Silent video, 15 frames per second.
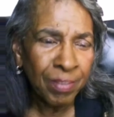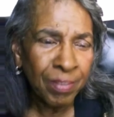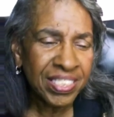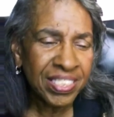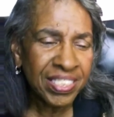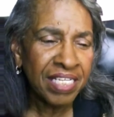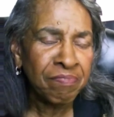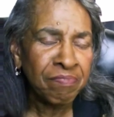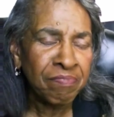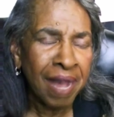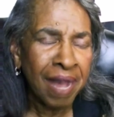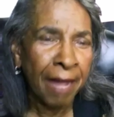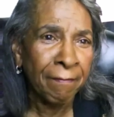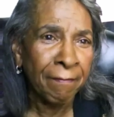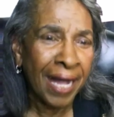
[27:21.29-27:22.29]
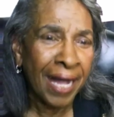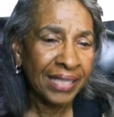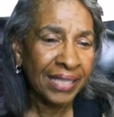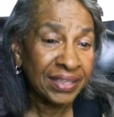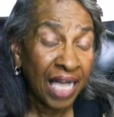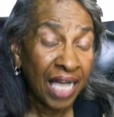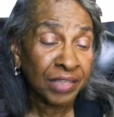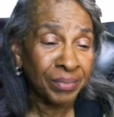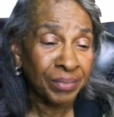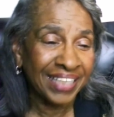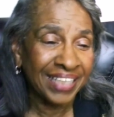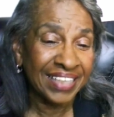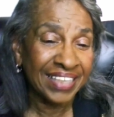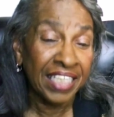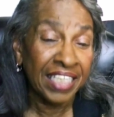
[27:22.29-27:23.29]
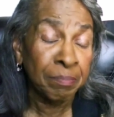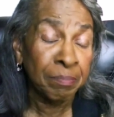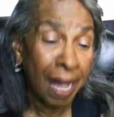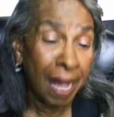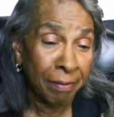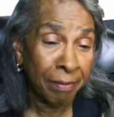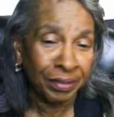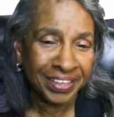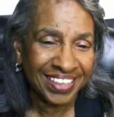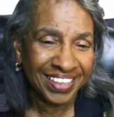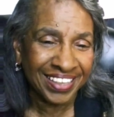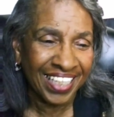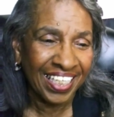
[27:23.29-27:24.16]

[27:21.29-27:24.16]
my doctorate in Bible study